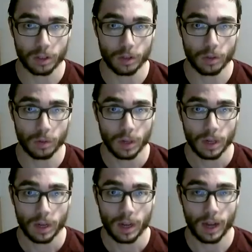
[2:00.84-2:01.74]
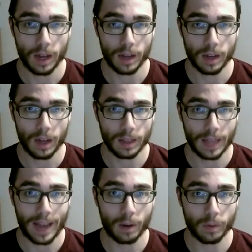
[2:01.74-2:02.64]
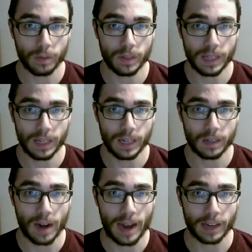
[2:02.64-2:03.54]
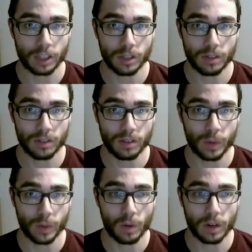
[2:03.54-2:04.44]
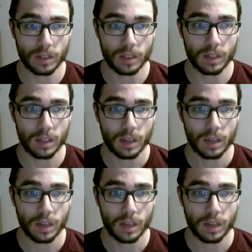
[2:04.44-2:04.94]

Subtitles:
to allow the interactions that we wanted.